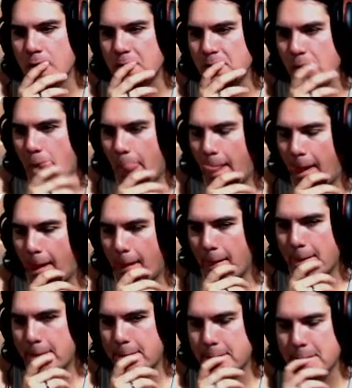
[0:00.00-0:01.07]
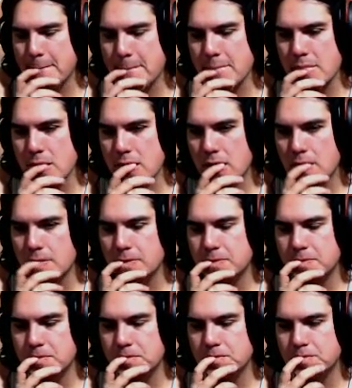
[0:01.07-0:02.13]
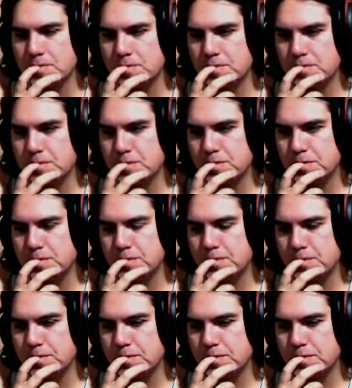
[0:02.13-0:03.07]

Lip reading: (no one is talking)